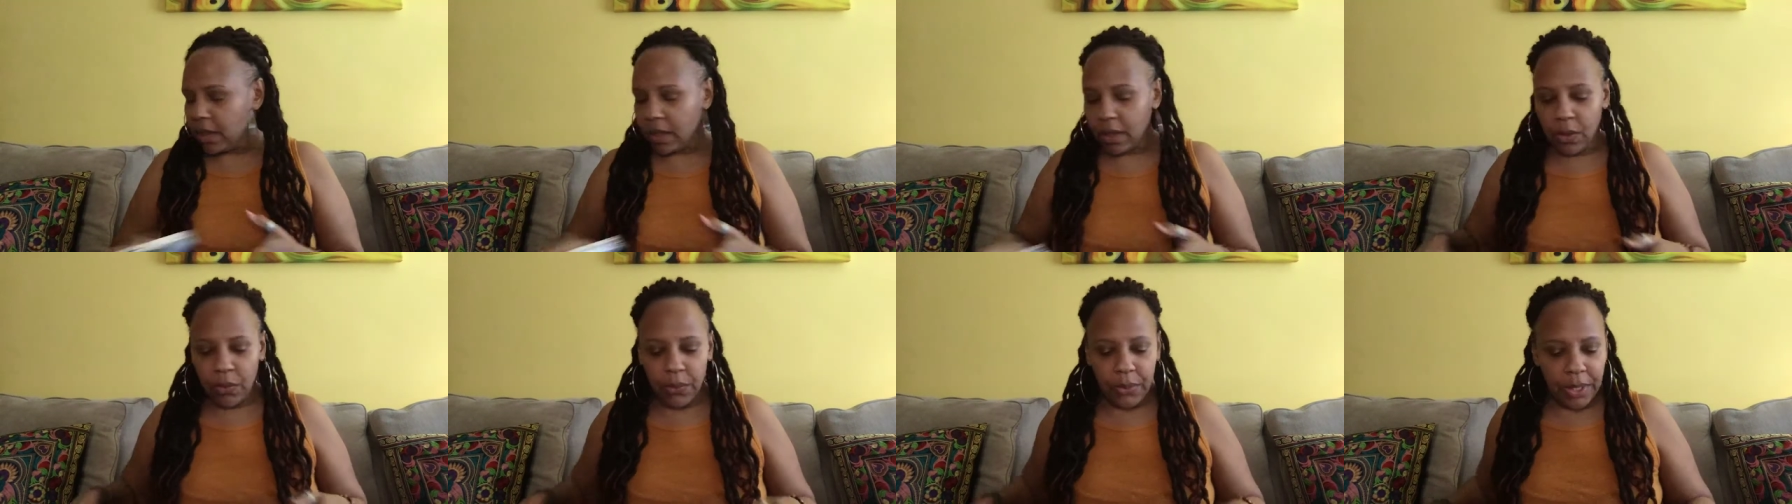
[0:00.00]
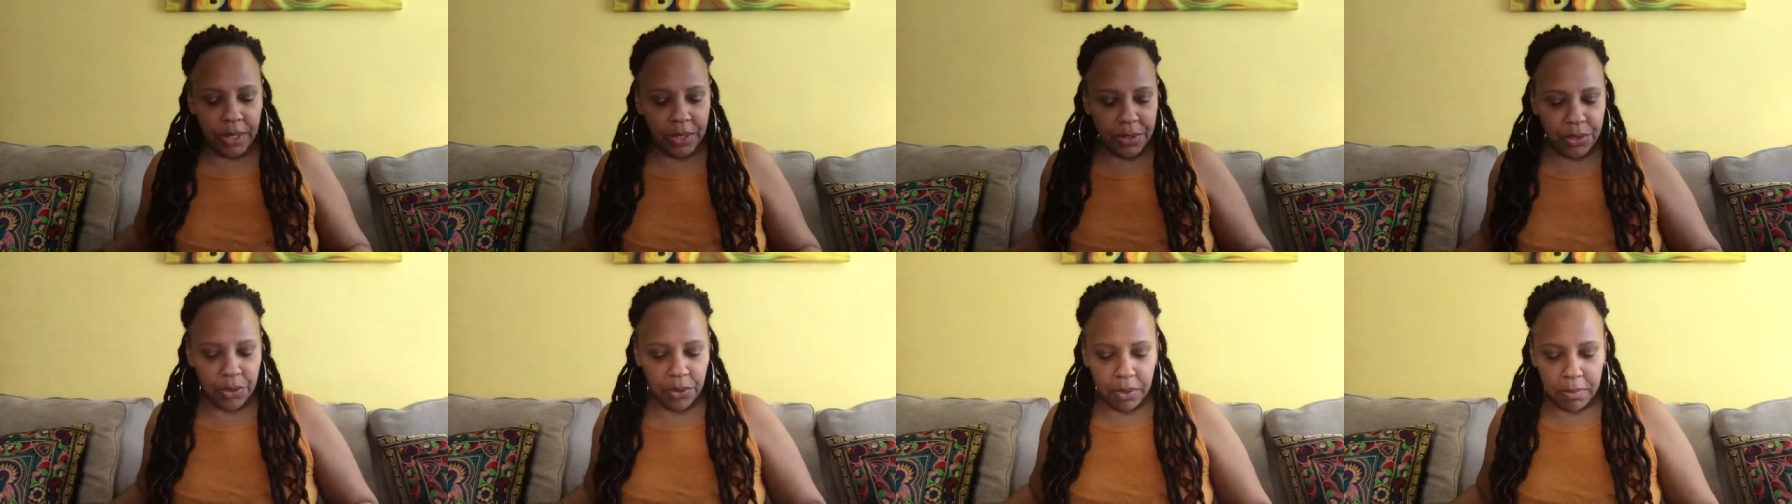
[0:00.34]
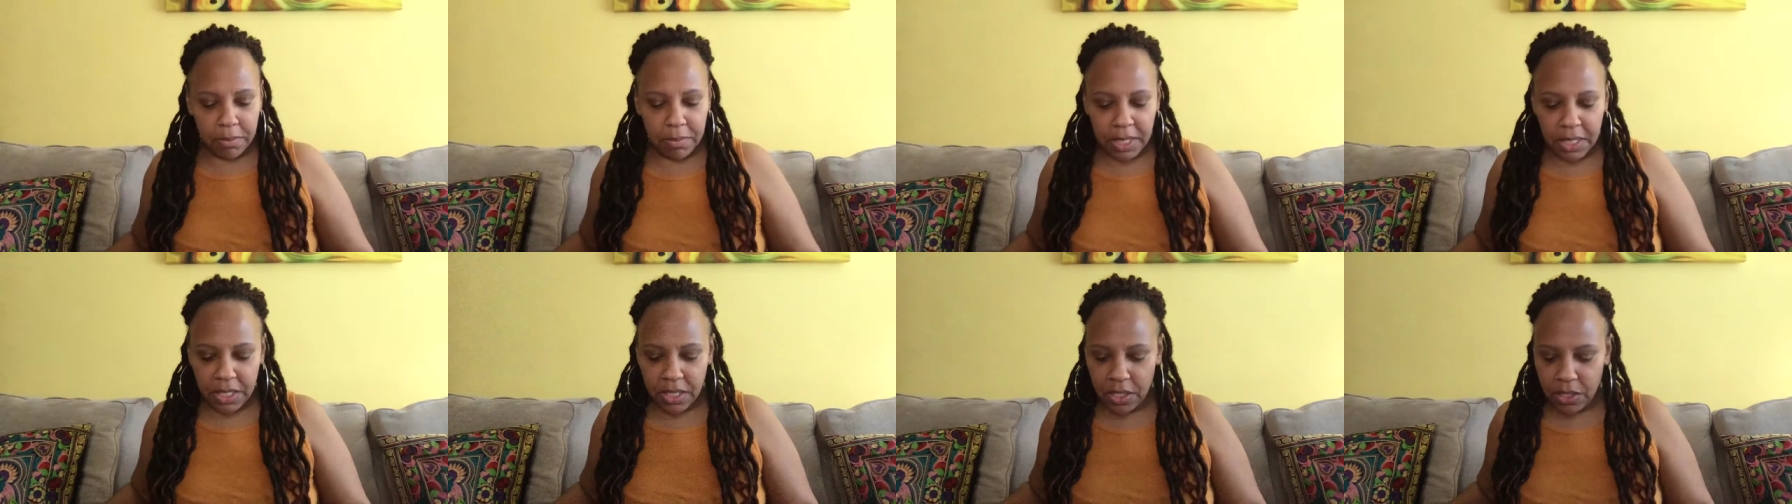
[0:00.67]
Okay, so the
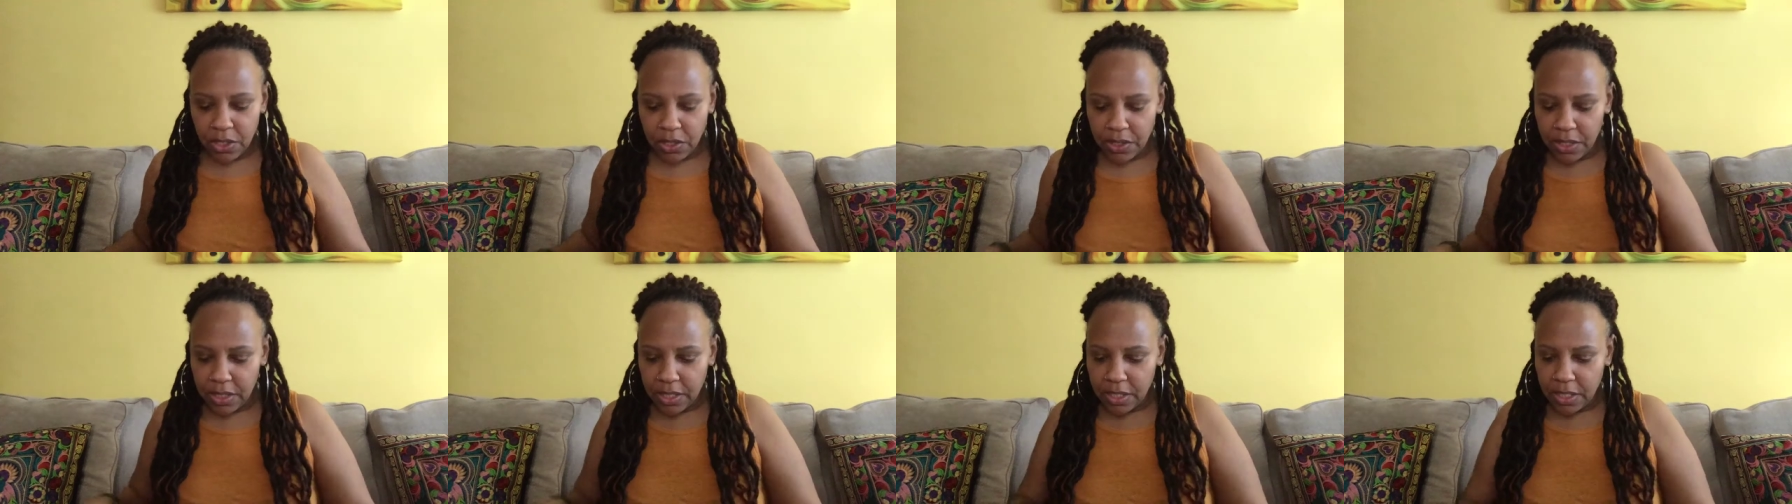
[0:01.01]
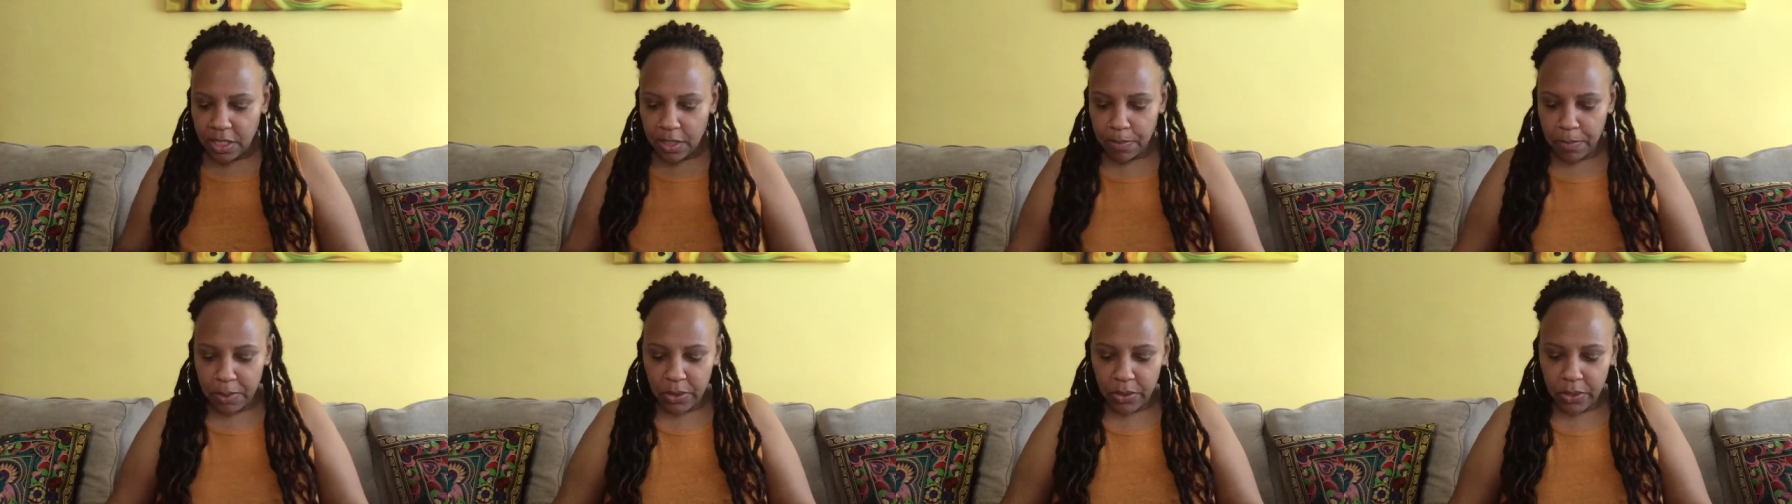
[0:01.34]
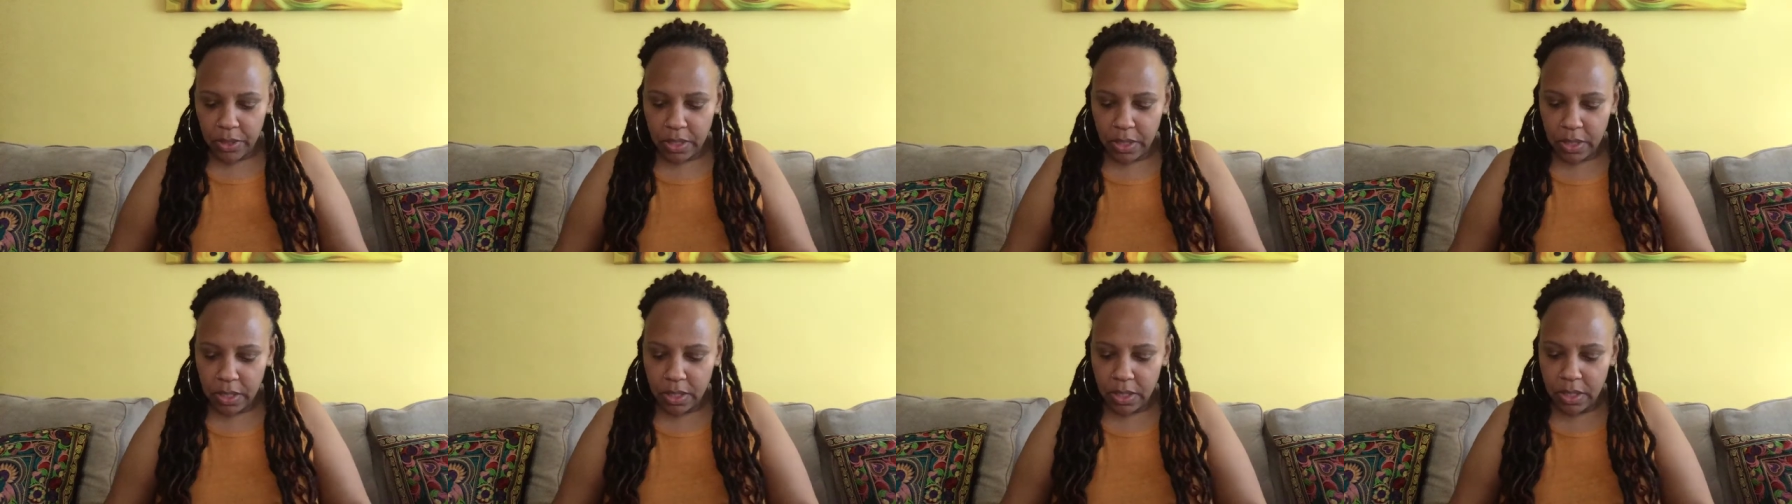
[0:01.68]
message that
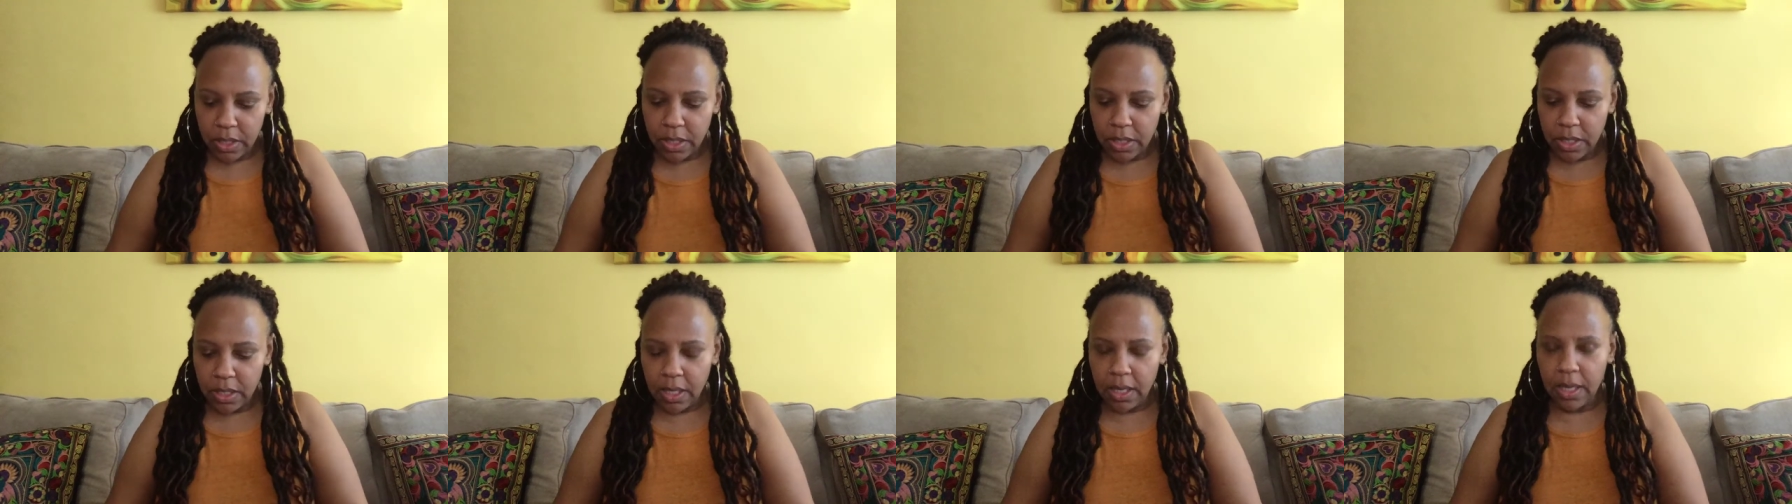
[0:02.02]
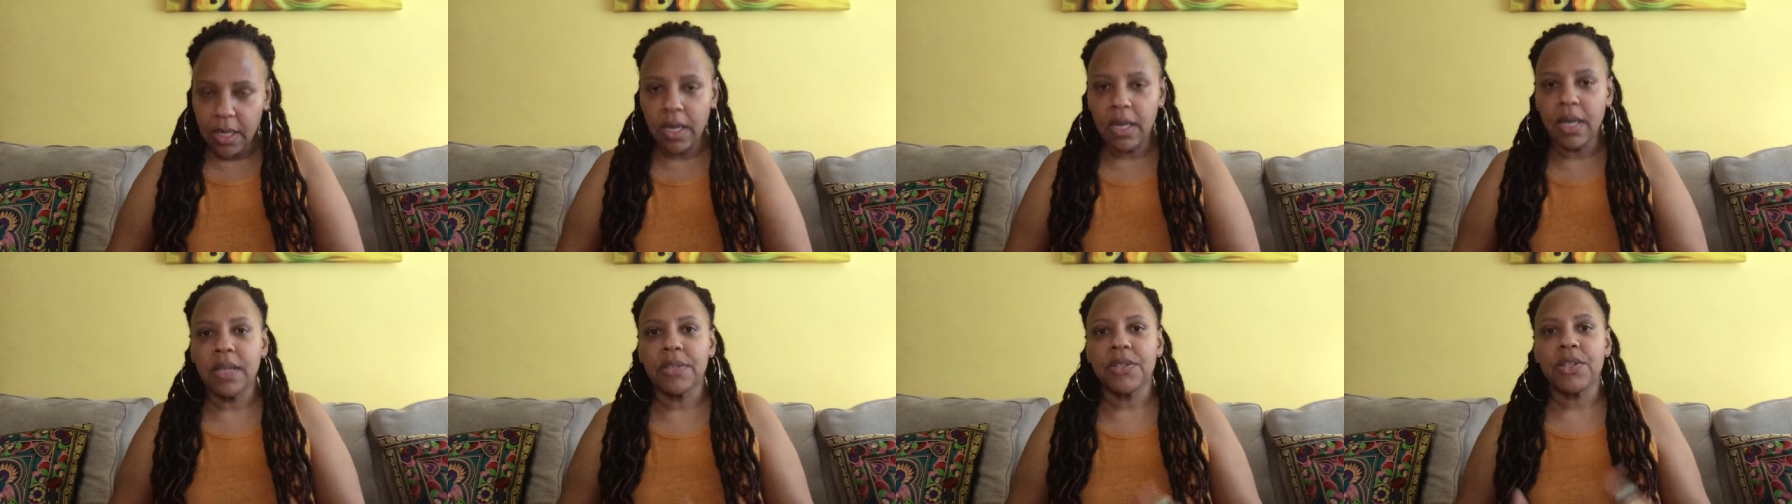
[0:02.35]
Spirit is uh,